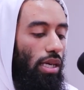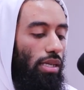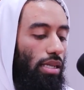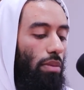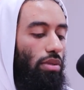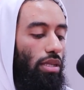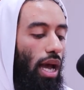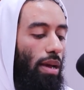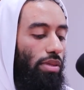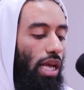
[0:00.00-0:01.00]

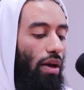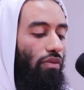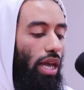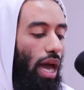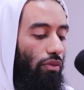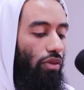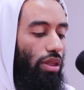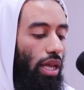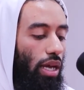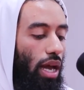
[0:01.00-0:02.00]
Sometimes having
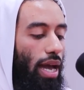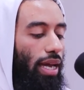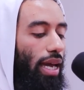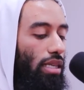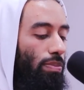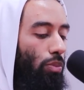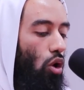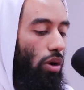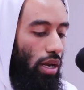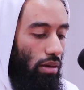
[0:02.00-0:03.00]
everything gets
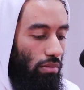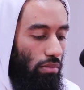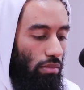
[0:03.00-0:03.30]
boring,